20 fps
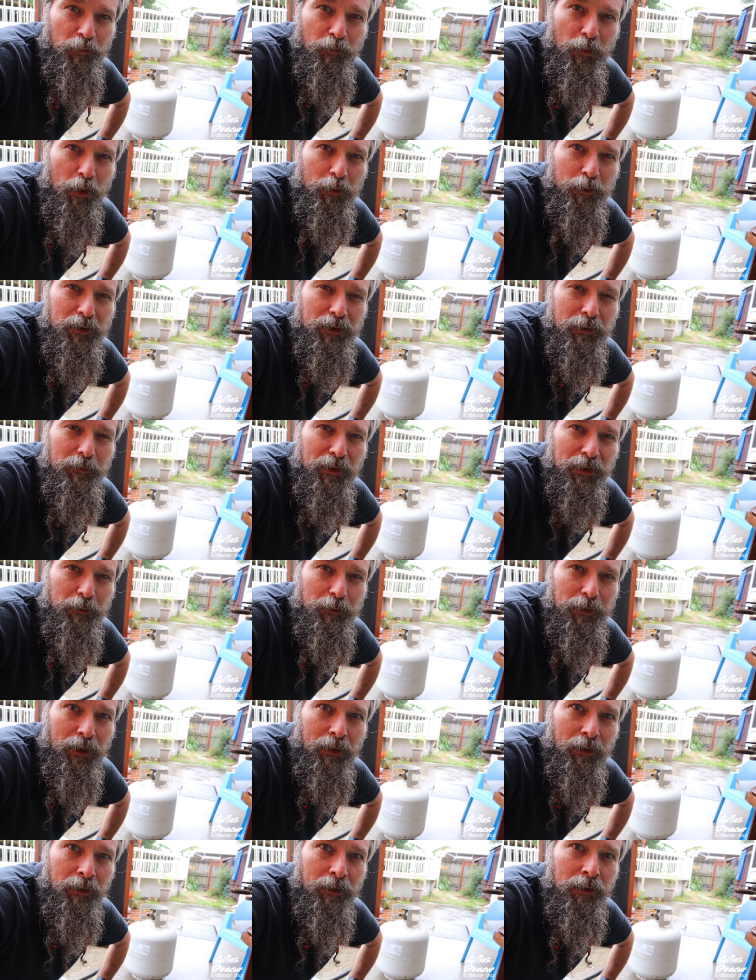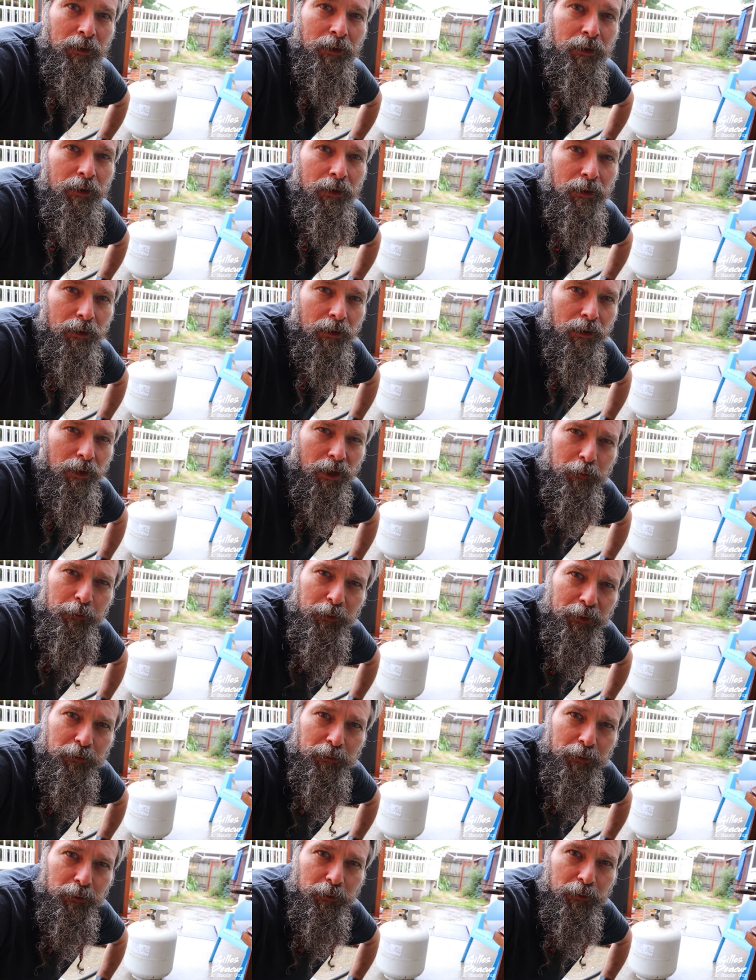roast it between a
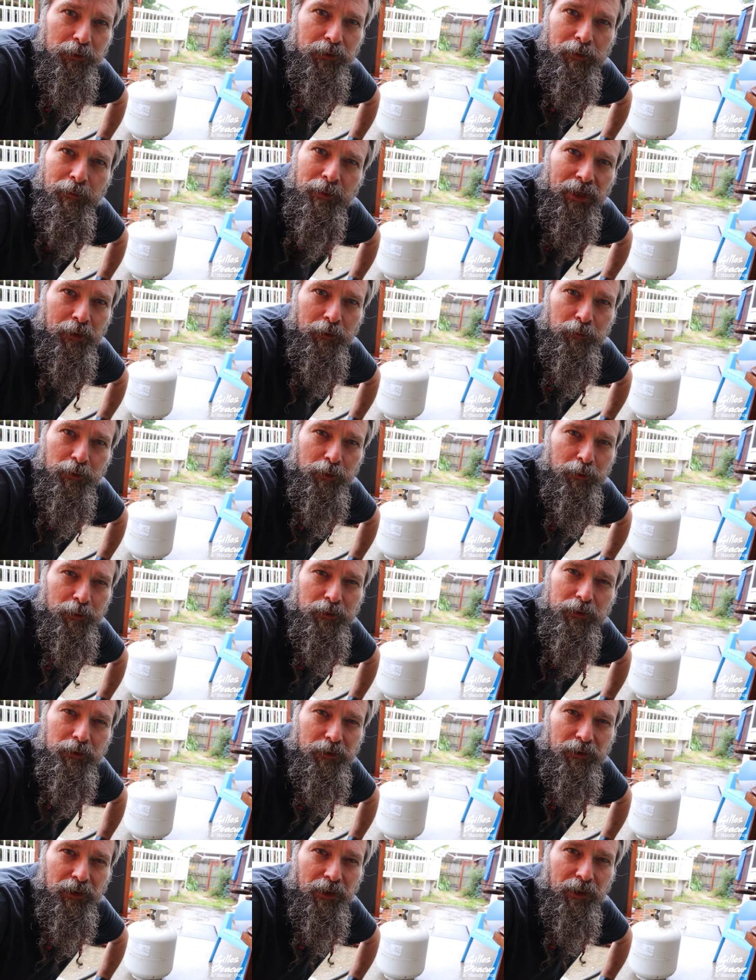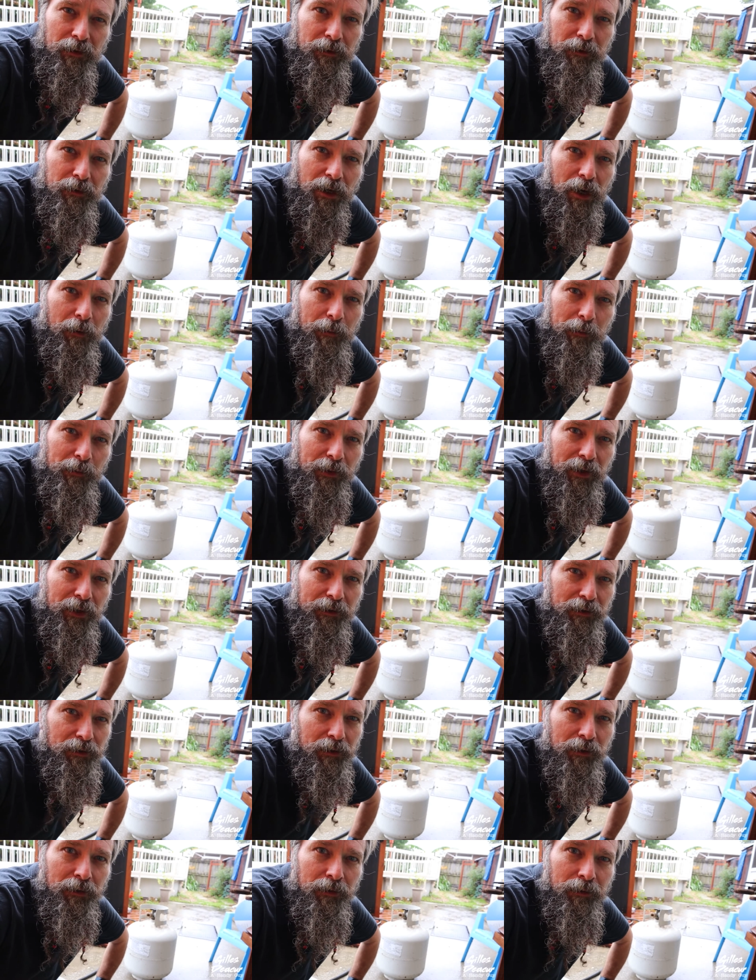rich roast to mild roast just to get a little
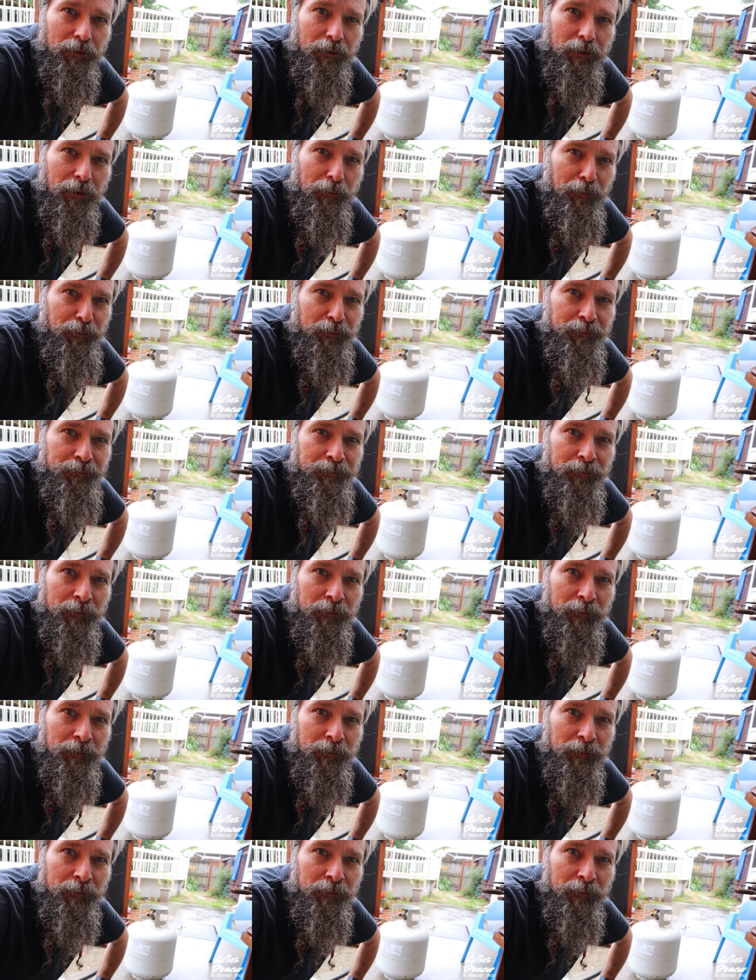compromise. Um,